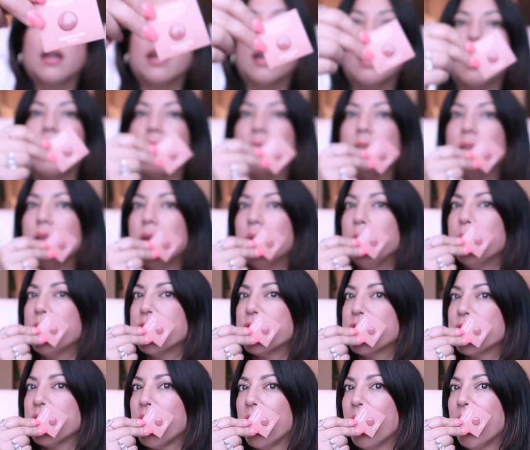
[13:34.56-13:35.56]
color,
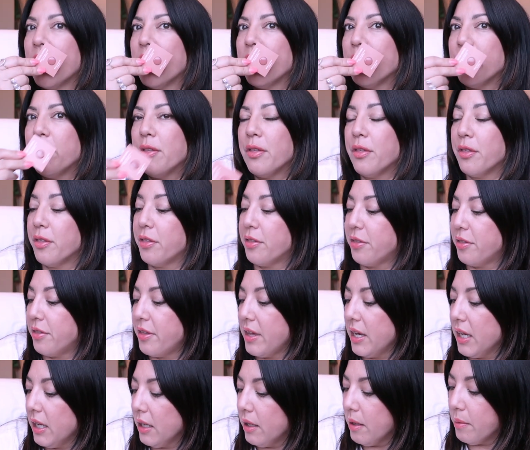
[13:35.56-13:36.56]
which I
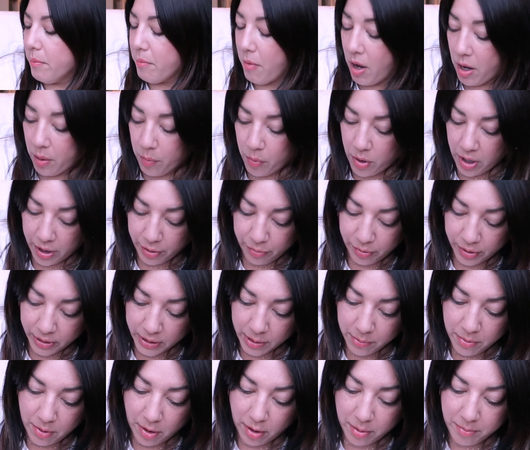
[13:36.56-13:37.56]
think might work
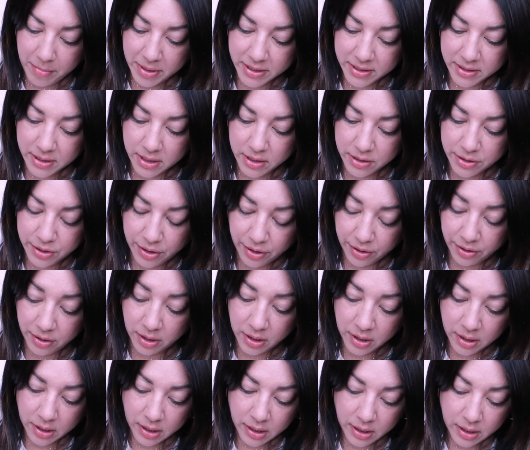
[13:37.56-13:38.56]
really well on my skin tone.
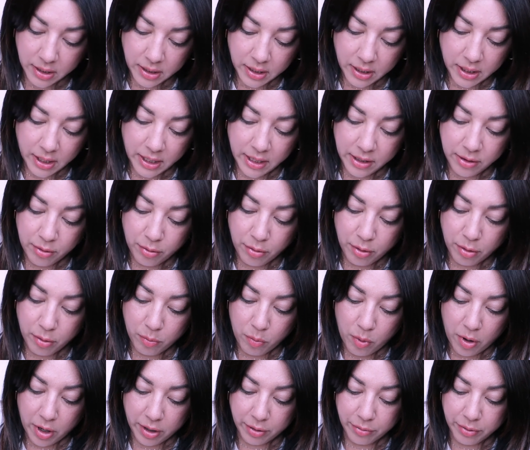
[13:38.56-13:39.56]
Either it'll
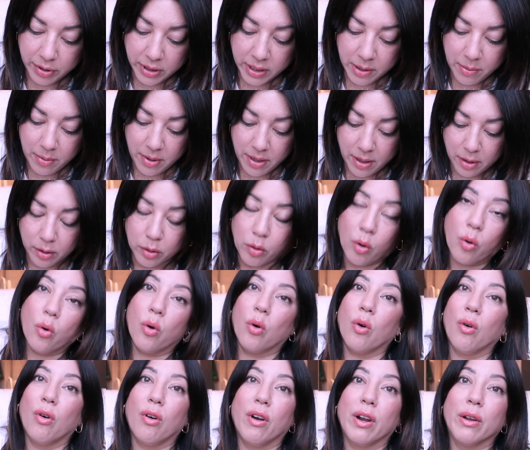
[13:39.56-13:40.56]
work really well
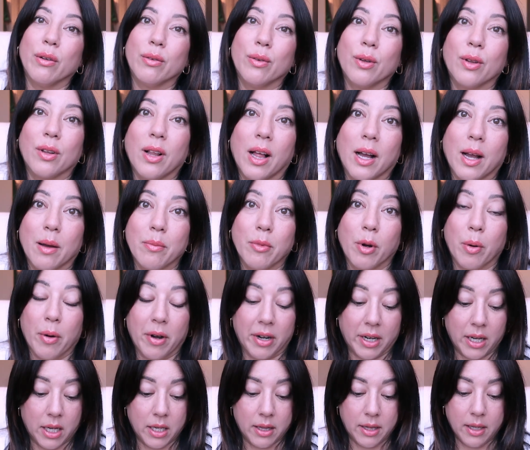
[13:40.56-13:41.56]
or it'll look like I'm not
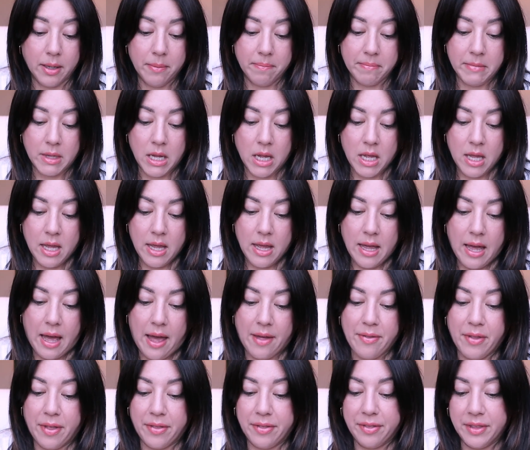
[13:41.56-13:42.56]
wearing anything.
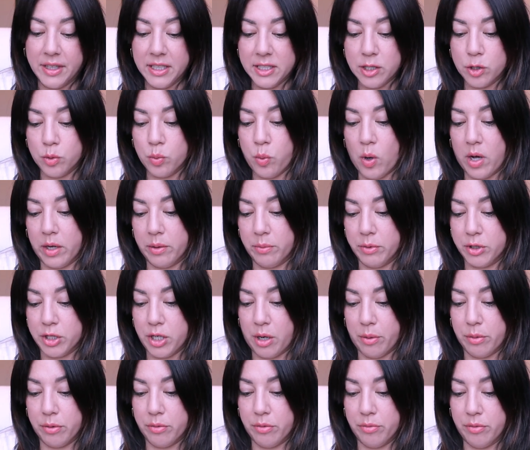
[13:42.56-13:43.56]
And then this one, which
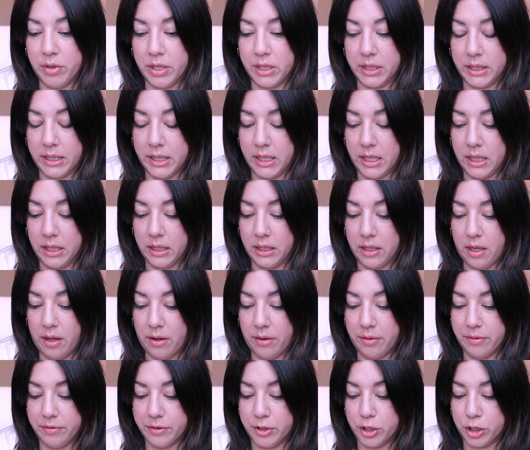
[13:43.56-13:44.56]
I would really
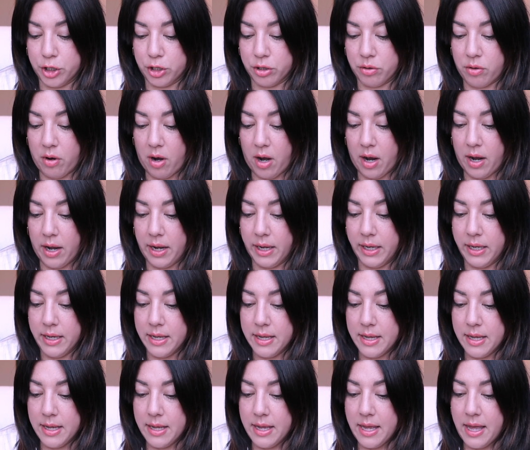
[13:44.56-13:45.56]
love to try,
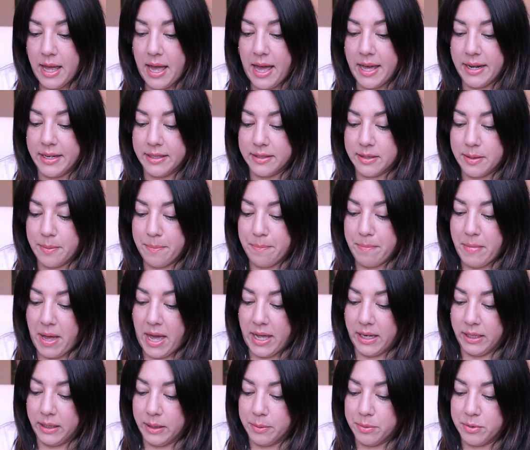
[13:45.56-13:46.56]
and it's a
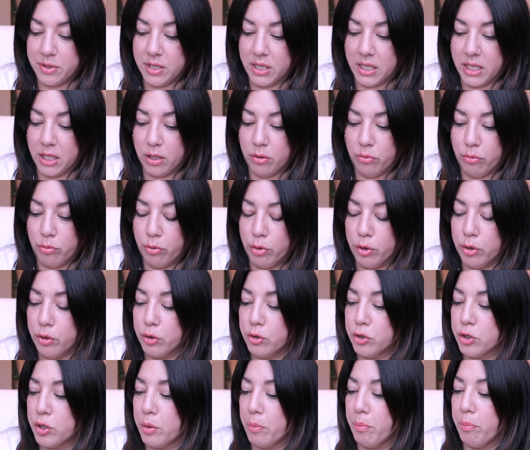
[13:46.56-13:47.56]
matte lipstick in
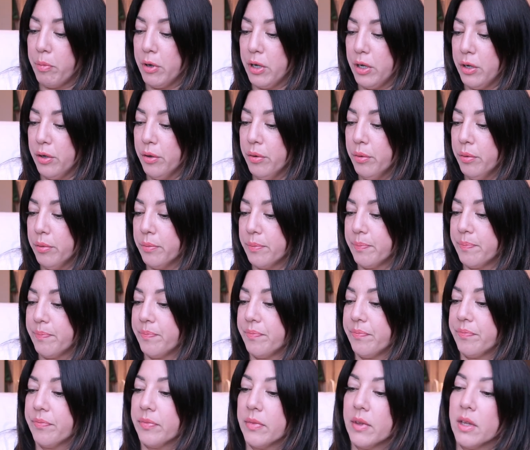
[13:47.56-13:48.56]
Rouge Bleu
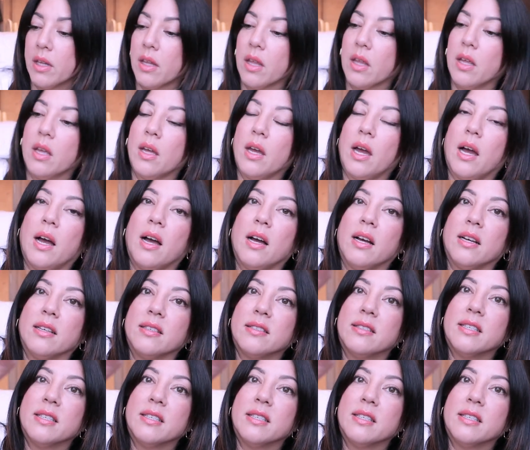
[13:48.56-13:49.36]
uh,